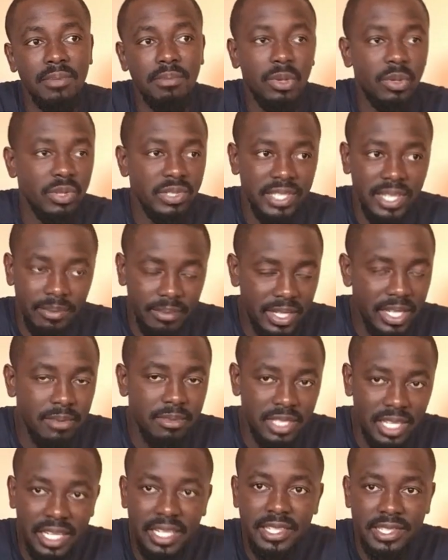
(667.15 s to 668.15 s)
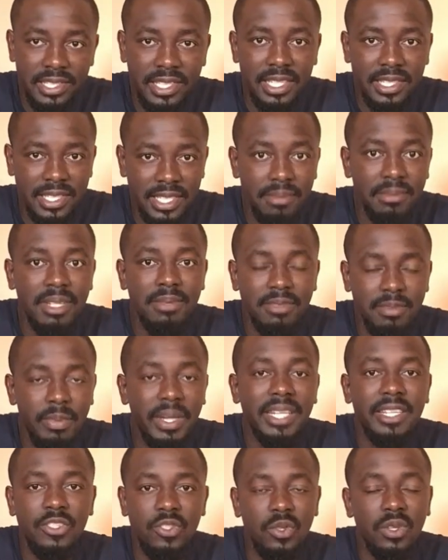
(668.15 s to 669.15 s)
Because sometimes I understand, sometimes
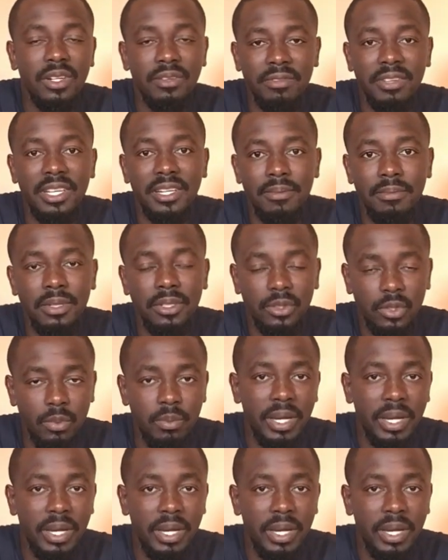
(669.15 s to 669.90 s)
money is not available